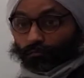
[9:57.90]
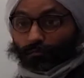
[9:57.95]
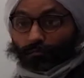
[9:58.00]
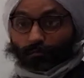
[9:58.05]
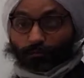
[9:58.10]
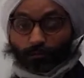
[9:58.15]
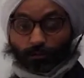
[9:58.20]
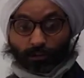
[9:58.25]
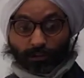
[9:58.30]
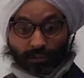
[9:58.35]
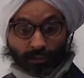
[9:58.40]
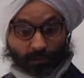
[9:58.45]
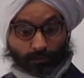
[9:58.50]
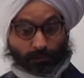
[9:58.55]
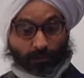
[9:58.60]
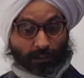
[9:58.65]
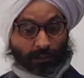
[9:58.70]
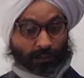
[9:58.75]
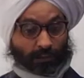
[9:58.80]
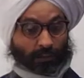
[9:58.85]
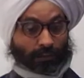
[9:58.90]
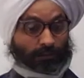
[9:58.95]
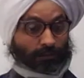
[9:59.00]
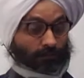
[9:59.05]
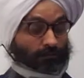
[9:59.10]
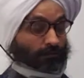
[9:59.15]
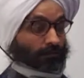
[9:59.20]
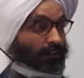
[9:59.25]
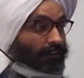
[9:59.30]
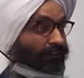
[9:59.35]
really be
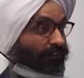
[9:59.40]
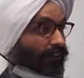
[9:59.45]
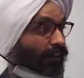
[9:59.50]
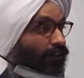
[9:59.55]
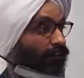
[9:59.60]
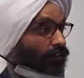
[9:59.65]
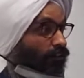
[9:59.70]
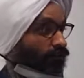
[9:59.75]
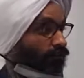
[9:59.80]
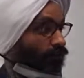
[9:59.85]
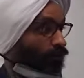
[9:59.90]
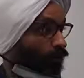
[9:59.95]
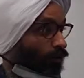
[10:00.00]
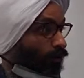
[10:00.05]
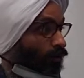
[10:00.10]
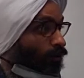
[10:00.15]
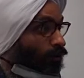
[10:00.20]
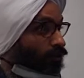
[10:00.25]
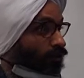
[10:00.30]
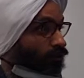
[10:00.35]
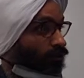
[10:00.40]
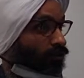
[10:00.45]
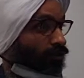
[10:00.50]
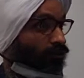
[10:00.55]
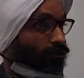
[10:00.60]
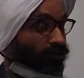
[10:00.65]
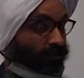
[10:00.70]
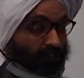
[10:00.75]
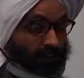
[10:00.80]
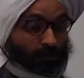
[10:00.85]
effective coach, and
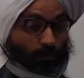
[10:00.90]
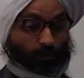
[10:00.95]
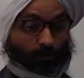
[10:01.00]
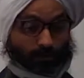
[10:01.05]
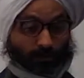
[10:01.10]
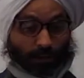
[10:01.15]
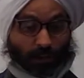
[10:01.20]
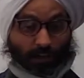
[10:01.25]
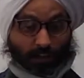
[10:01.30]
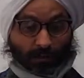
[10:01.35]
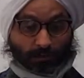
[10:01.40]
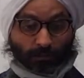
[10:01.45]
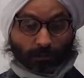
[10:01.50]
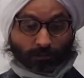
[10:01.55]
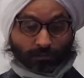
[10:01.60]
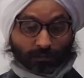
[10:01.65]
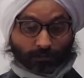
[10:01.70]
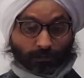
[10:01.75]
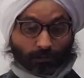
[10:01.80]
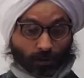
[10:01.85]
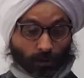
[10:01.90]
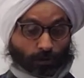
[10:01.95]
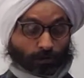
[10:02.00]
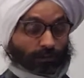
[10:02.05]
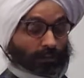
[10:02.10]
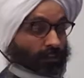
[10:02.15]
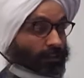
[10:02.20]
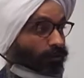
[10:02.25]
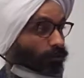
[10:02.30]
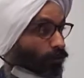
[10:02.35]
today we'll talk about some
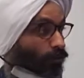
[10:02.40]
coaching